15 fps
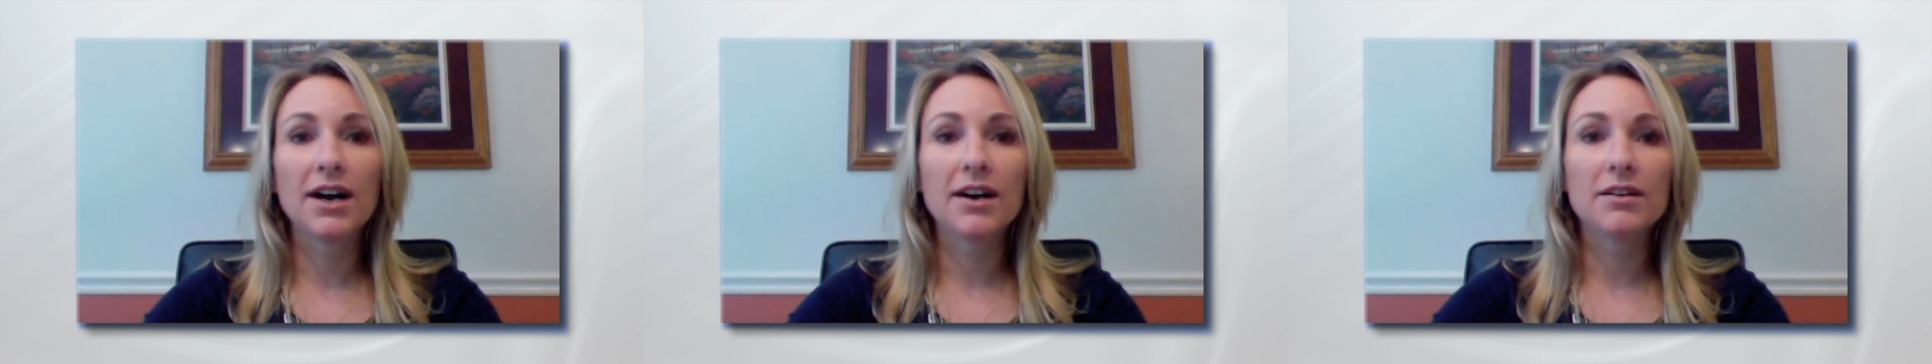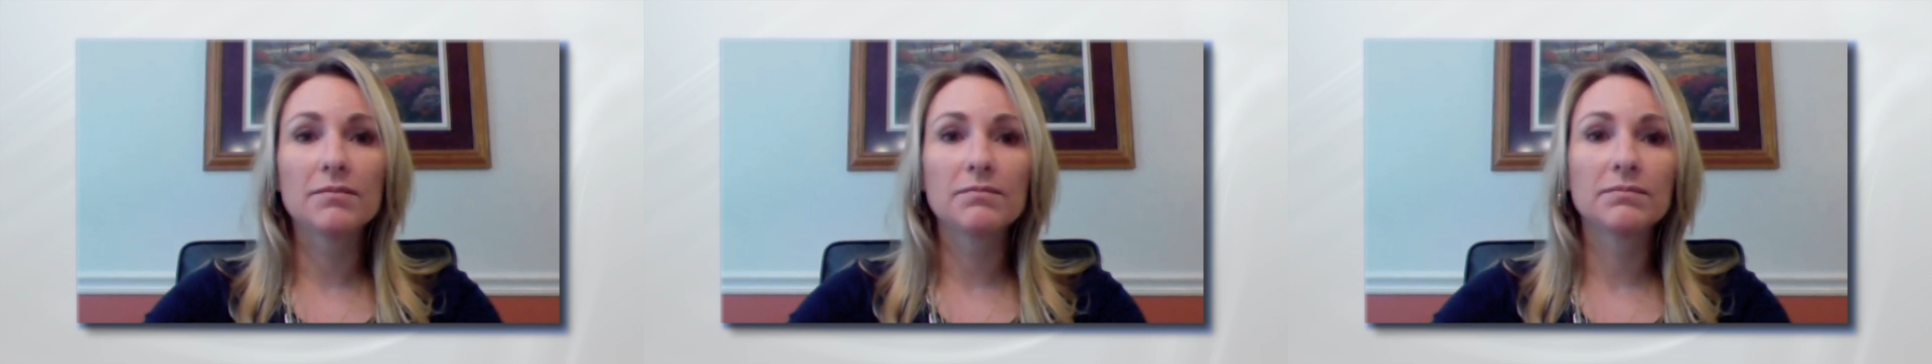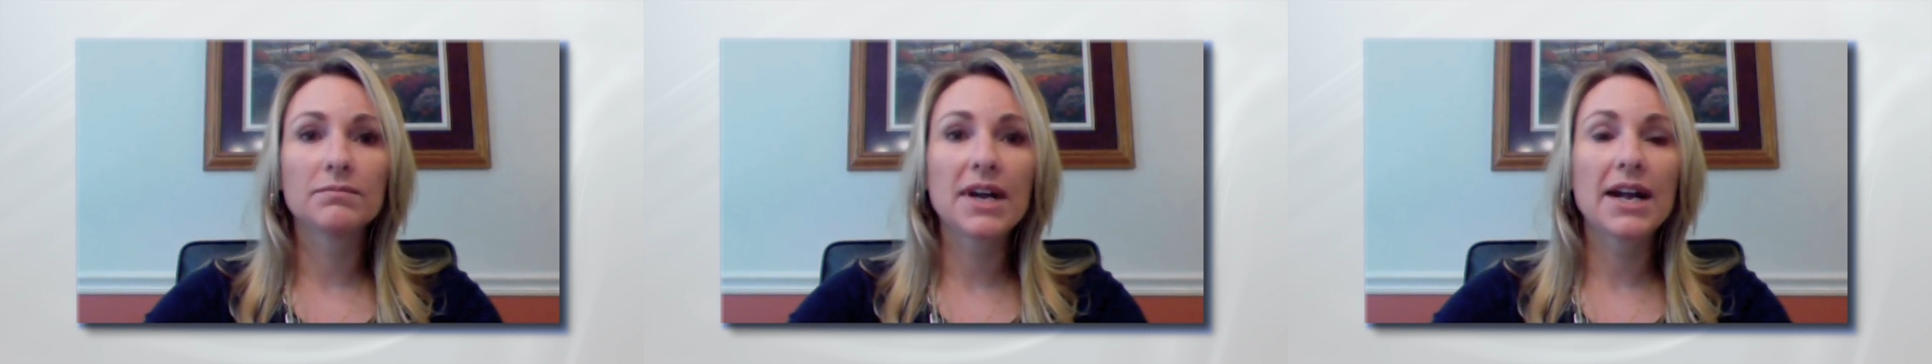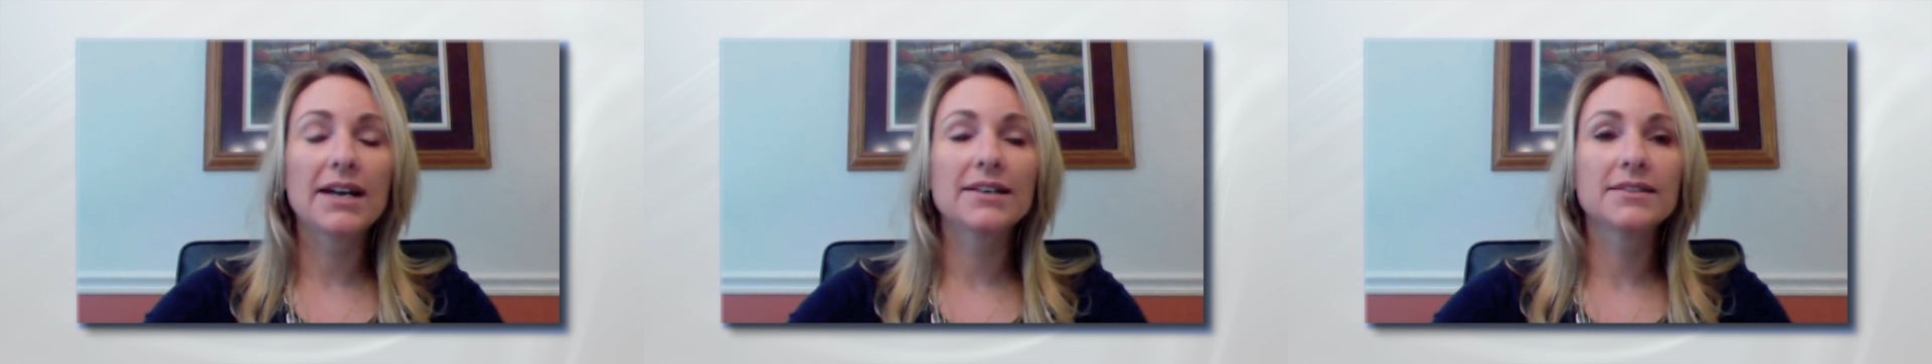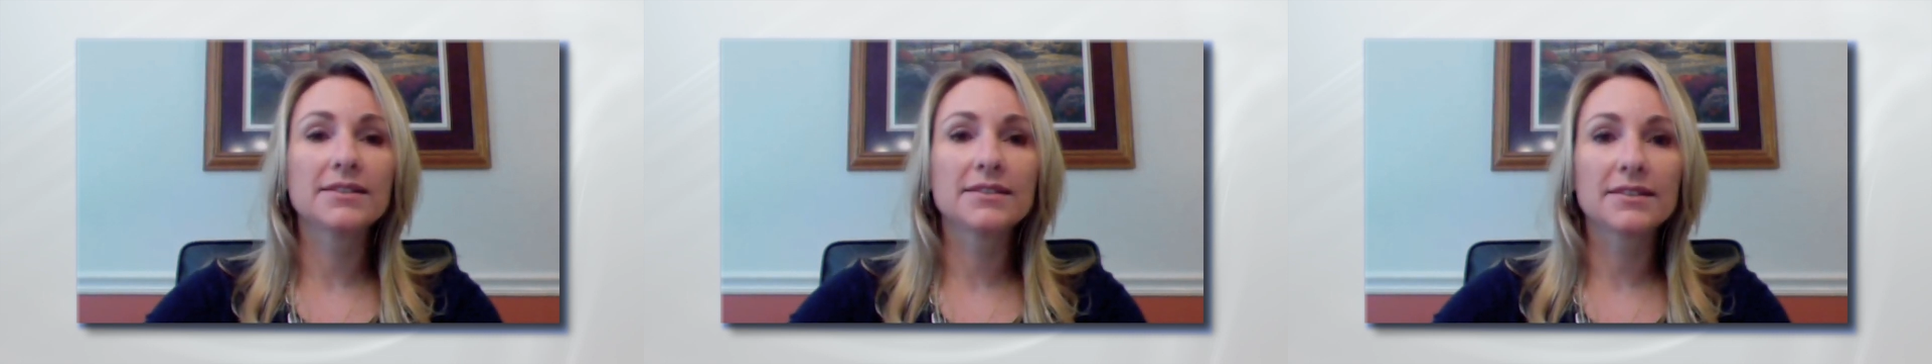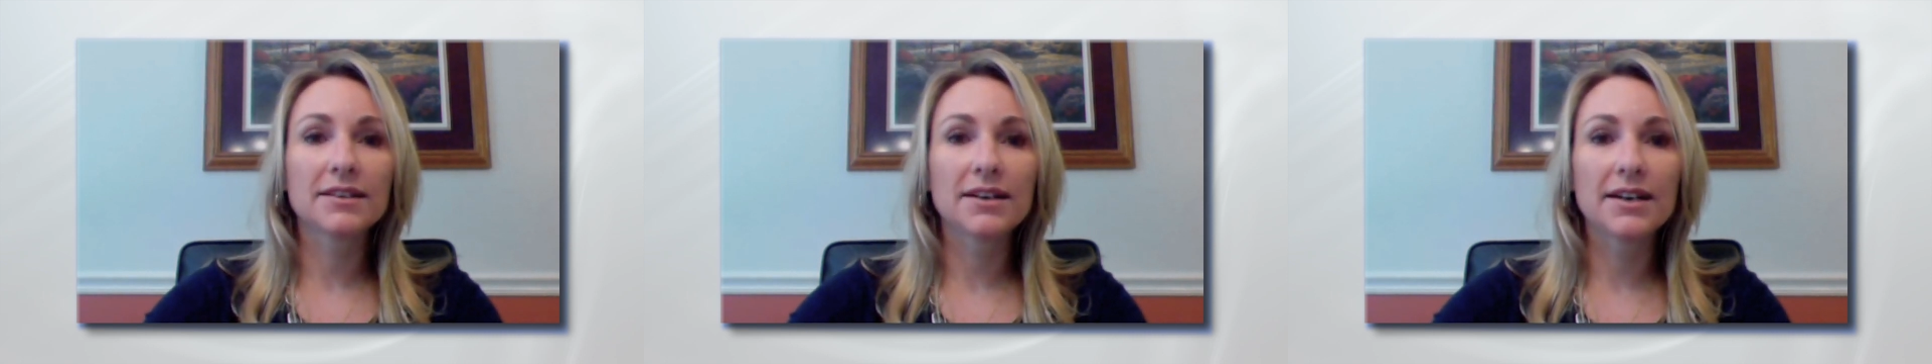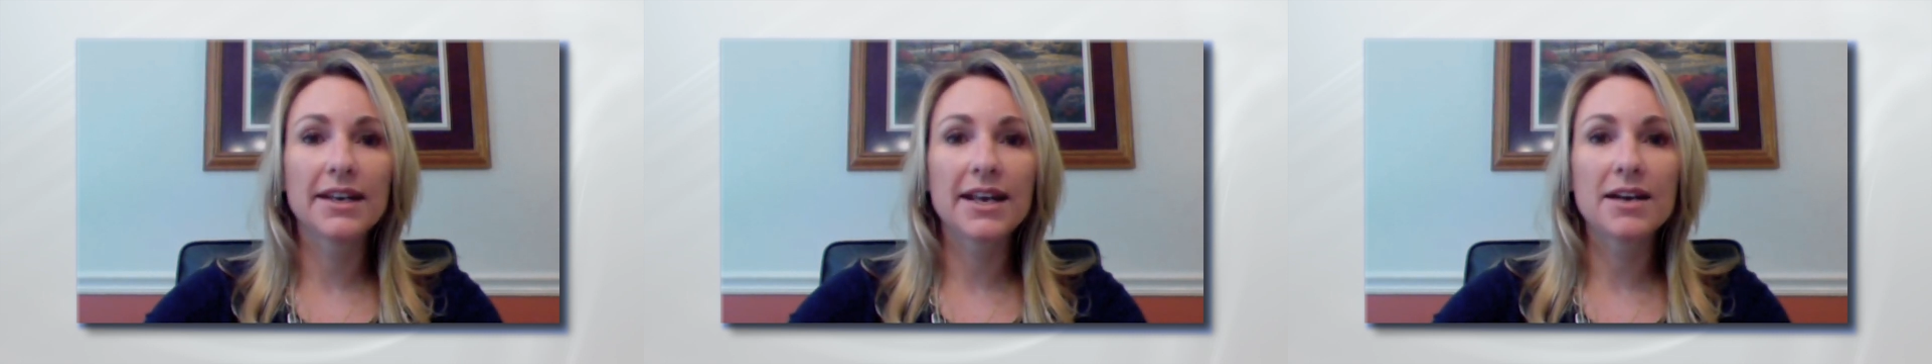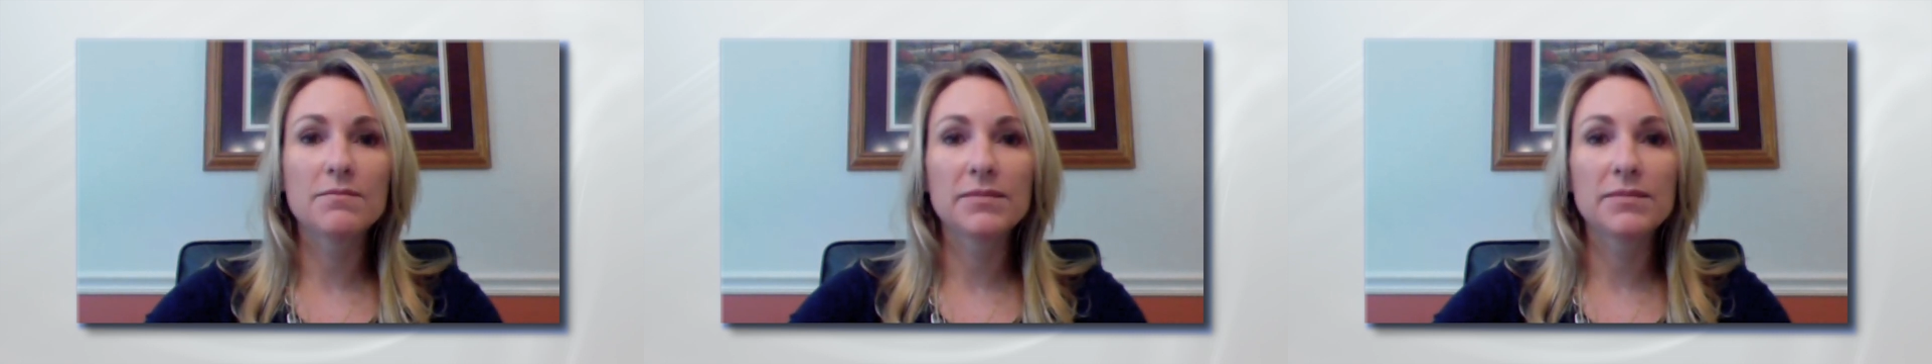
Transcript: as an